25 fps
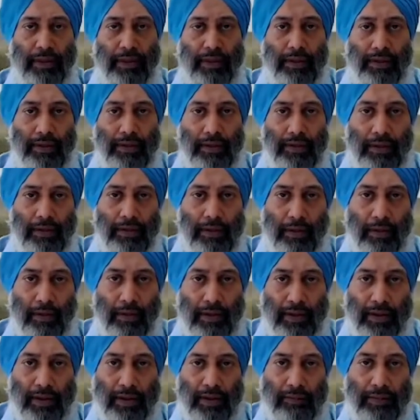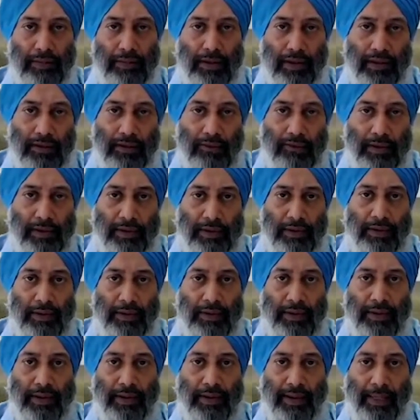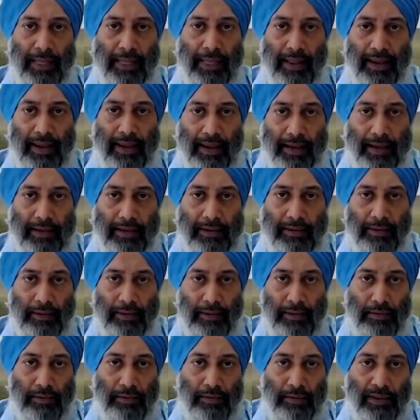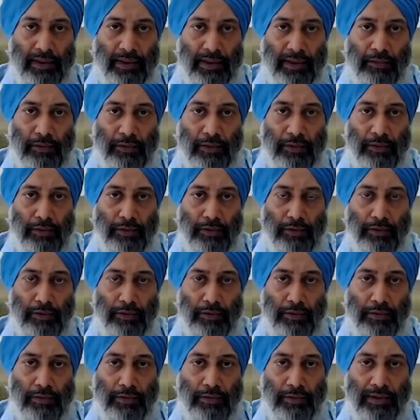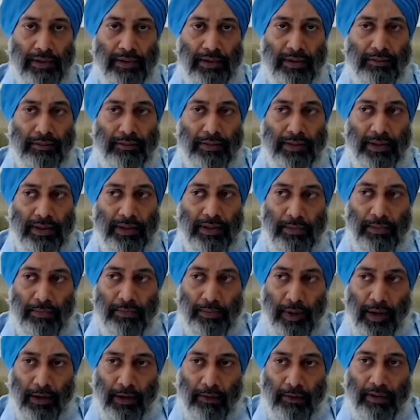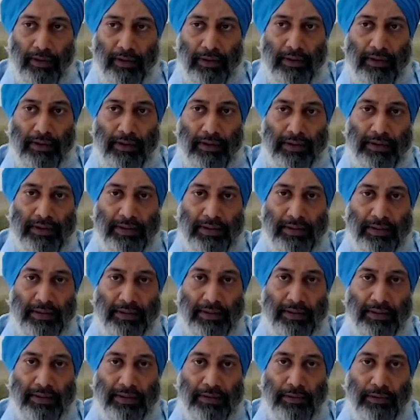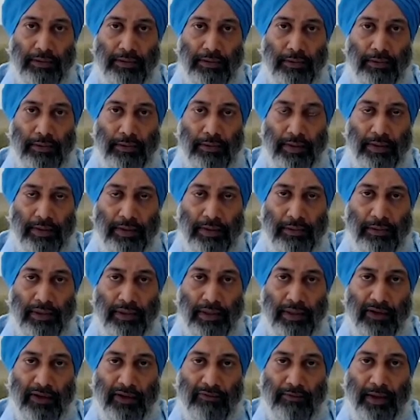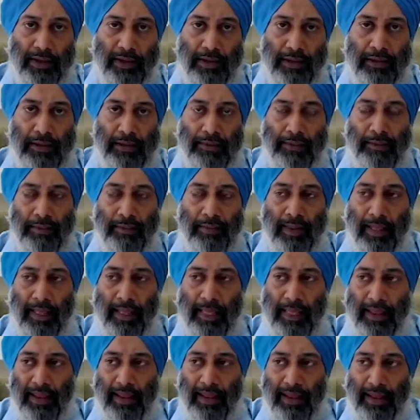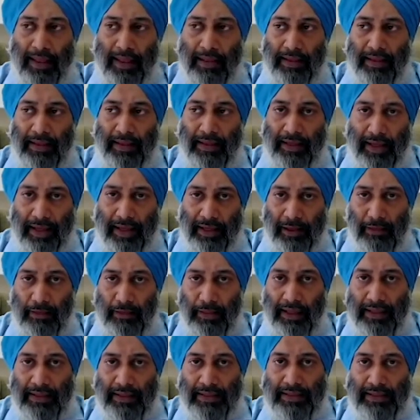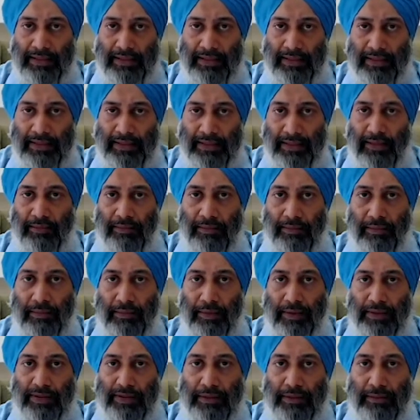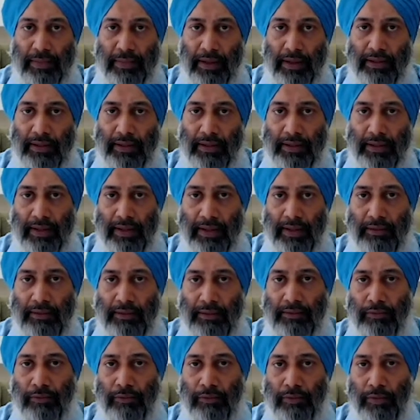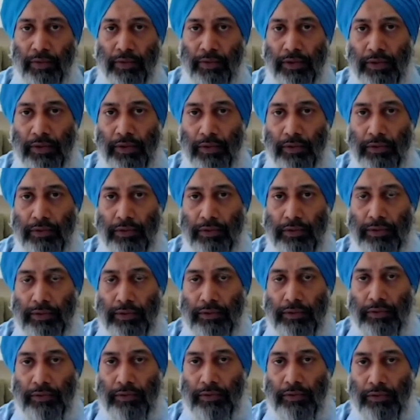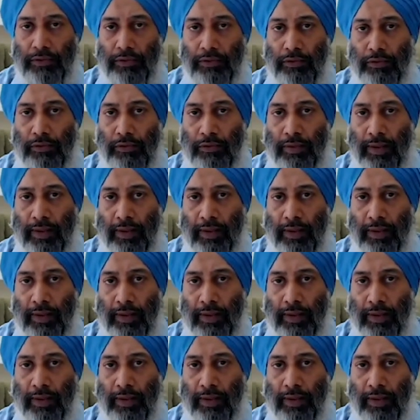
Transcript: honking behavior and be able to empower citizens to behave better. And likewise, the same smart card would be used to